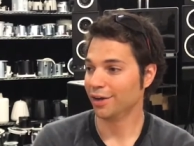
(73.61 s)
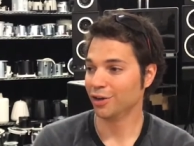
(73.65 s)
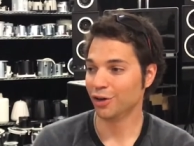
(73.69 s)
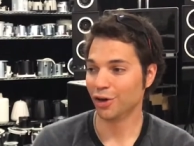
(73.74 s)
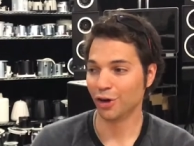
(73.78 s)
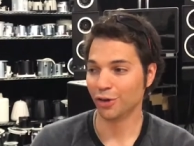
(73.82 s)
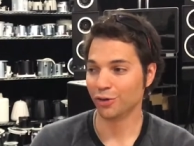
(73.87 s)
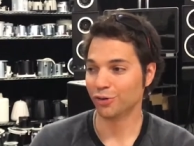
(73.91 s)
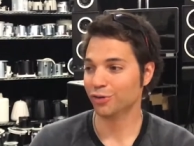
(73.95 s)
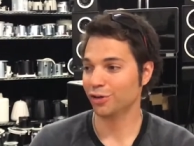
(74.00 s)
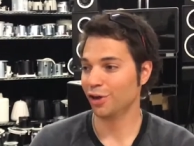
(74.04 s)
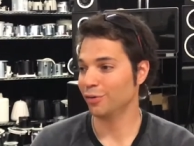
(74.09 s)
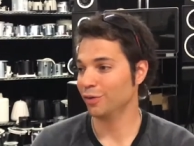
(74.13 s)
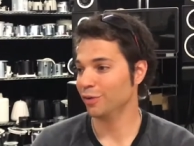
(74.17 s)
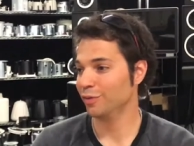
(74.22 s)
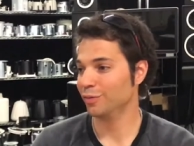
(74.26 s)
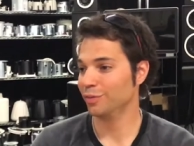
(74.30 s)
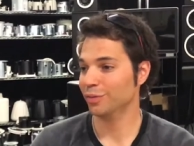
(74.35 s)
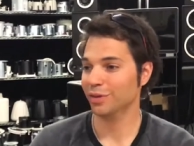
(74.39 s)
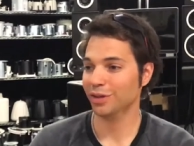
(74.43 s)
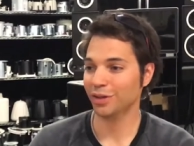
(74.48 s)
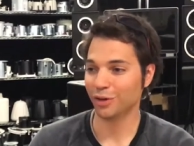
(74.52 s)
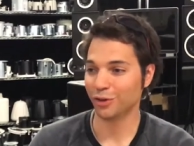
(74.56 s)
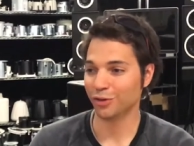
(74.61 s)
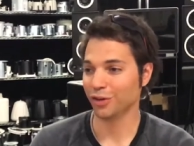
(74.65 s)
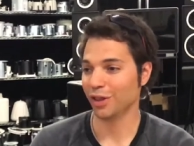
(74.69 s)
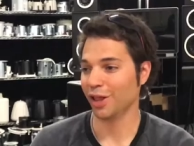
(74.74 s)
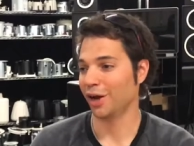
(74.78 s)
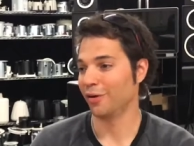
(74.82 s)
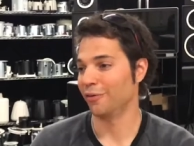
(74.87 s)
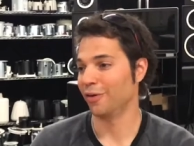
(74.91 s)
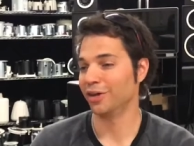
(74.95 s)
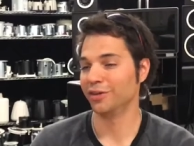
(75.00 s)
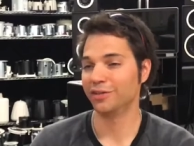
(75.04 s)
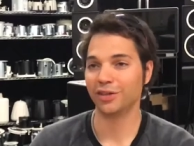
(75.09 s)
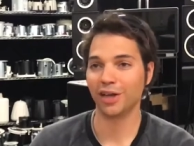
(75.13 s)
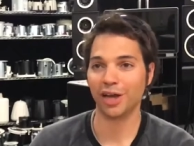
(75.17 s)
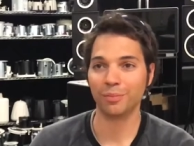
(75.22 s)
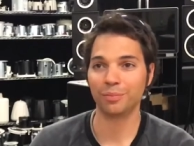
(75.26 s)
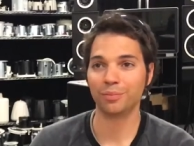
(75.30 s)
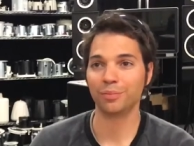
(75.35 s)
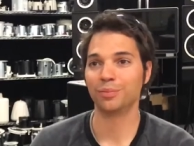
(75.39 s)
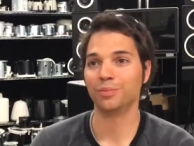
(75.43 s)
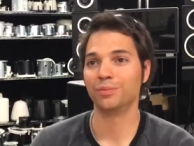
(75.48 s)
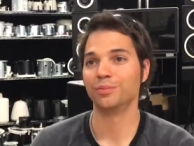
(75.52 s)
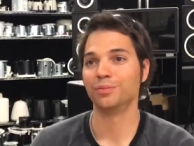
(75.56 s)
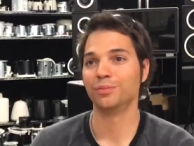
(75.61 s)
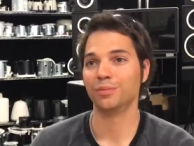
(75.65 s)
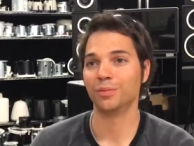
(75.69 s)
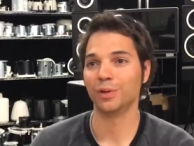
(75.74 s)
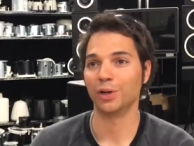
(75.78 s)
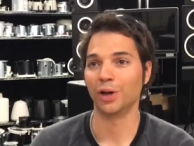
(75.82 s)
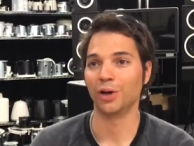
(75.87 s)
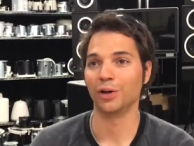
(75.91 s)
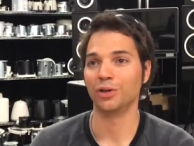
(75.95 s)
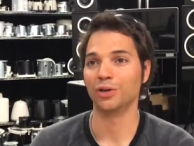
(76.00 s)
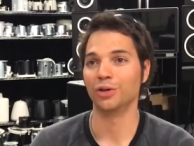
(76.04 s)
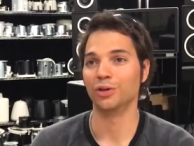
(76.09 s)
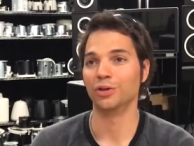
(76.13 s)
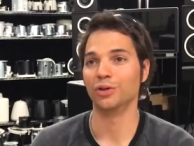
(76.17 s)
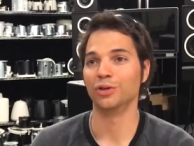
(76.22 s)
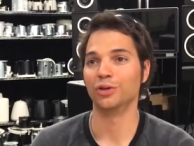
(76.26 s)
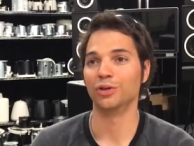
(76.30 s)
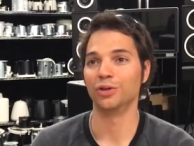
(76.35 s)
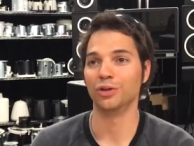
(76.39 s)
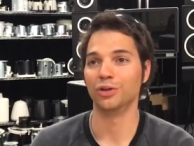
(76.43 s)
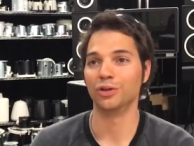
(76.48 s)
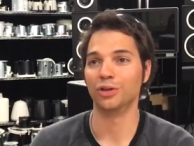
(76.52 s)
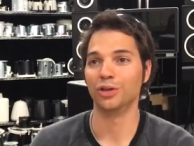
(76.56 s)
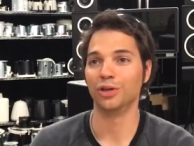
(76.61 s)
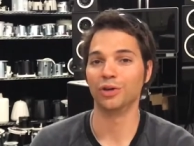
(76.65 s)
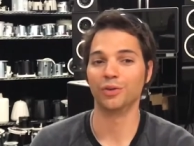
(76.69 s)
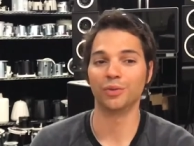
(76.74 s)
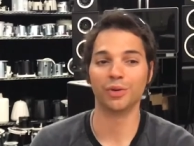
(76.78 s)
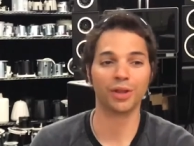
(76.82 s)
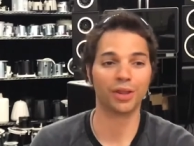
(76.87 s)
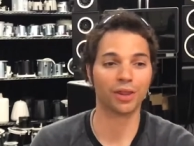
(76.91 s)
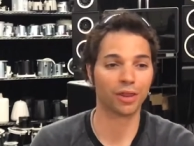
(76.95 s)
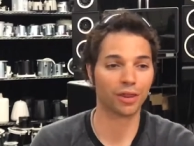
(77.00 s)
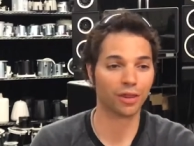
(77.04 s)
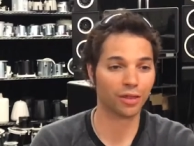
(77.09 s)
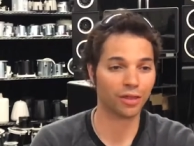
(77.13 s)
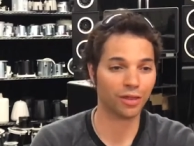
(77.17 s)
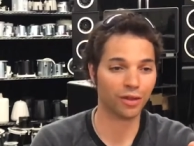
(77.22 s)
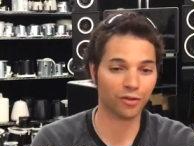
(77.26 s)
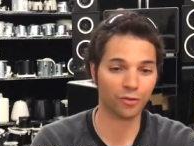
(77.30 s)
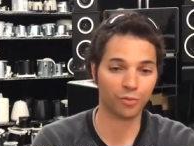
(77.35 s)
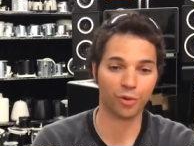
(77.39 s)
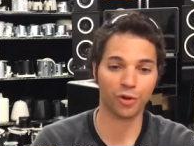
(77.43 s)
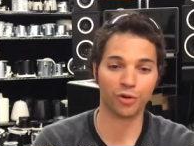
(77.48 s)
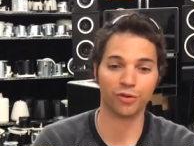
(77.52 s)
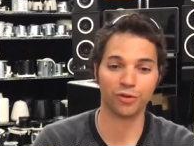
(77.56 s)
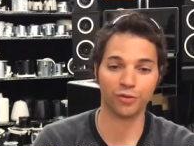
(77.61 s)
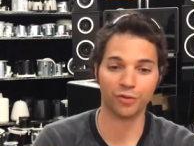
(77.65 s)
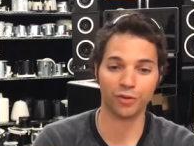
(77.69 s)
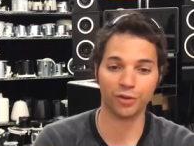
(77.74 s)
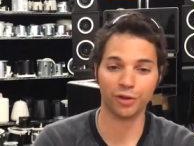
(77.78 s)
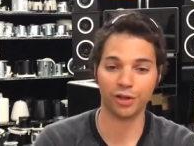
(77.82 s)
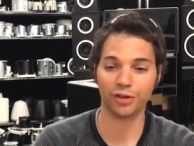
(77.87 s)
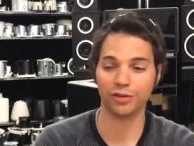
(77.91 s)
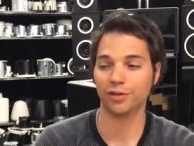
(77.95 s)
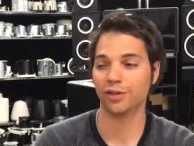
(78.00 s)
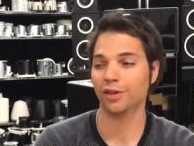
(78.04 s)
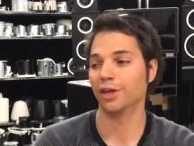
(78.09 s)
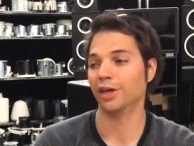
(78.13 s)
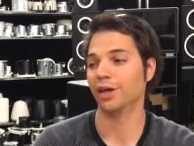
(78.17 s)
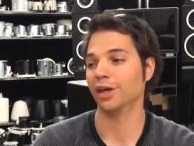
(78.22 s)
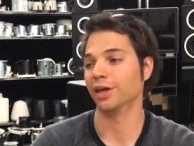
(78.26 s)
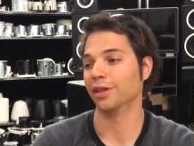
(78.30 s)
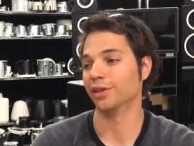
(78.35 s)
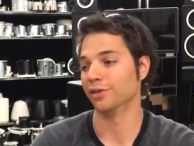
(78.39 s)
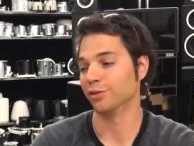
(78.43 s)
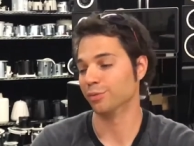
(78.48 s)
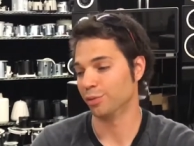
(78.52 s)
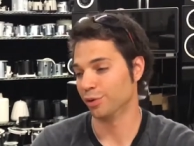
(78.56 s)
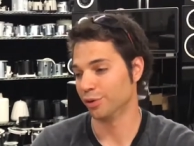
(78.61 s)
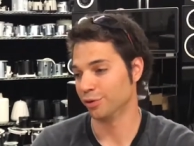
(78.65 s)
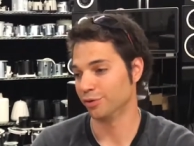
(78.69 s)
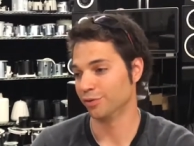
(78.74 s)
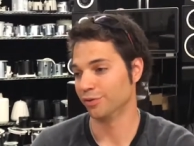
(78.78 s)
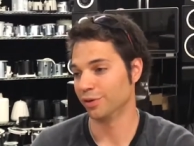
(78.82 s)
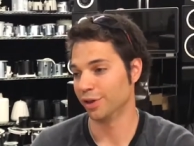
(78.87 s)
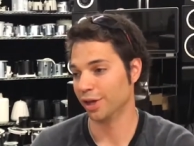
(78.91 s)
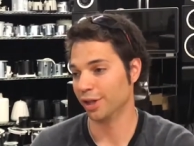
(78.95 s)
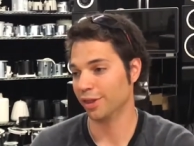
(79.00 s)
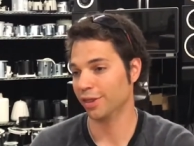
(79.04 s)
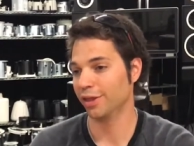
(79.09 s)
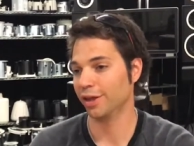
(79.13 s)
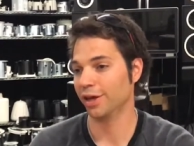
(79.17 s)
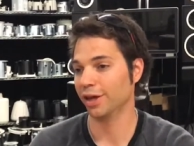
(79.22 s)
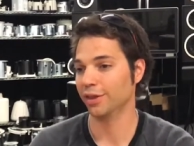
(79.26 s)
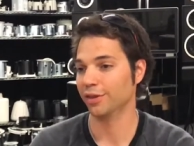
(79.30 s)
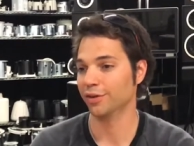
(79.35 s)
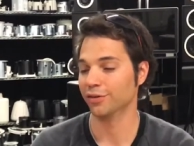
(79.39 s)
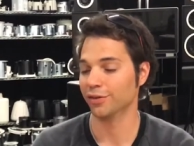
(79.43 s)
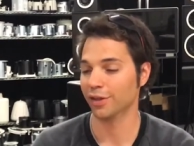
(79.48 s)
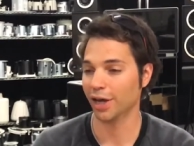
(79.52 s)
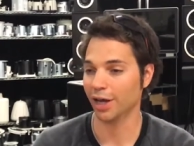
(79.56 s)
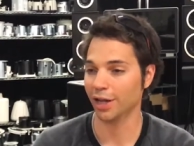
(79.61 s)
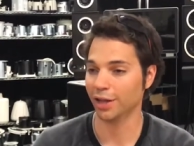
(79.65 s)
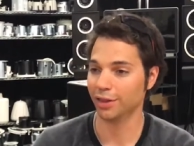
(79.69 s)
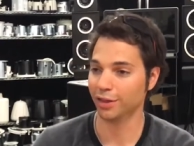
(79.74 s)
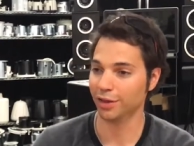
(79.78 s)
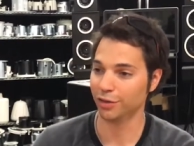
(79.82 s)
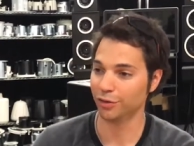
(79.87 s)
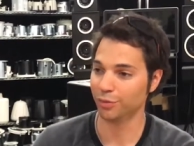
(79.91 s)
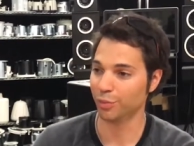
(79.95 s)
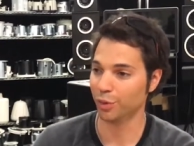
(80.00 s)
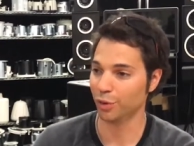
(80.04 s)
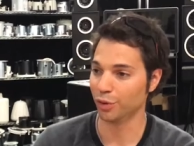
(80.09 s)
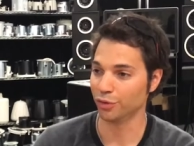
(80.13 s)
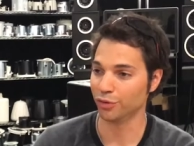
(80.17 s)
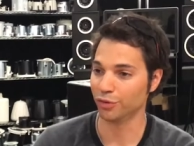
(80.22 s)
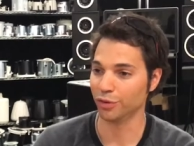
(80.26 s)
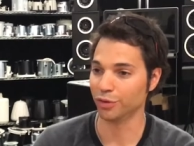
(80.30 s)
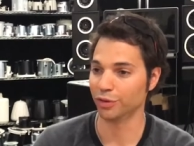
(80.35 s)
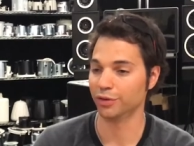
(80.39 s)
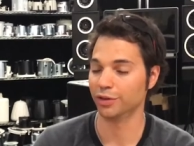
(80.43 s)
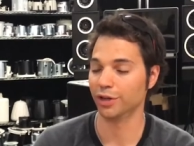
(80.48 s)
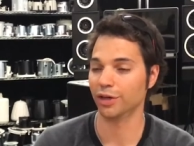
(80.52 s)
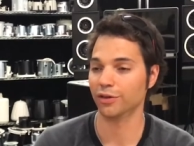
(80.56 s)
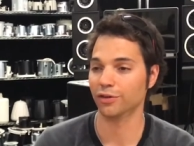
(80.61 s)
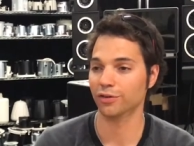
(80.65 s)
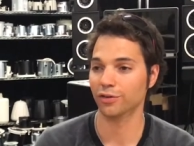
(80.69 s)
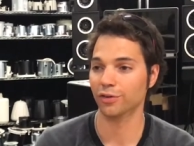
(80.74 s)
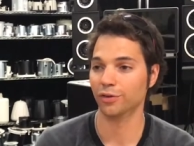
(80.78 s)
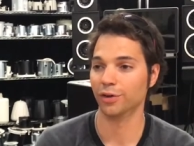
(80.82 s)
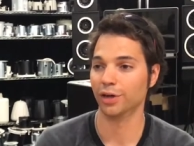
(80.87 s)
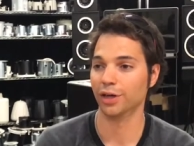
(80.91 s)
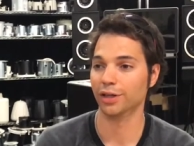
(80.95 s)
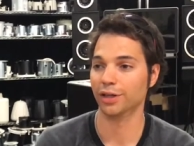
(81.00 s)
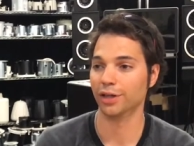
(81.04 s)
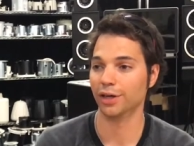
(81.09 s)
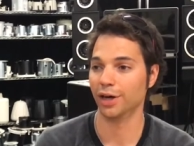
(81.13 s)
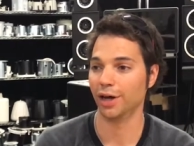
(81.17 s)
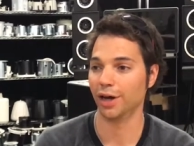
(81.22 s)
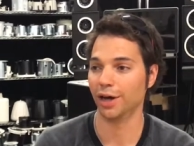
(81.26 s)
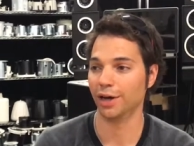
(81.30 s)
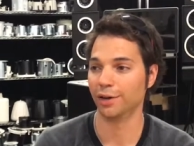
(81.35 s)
you know, some of them, there's a lot of red tape. You know, you deal with this person for this thing and this person for that thing, and there's not this personal touch to it.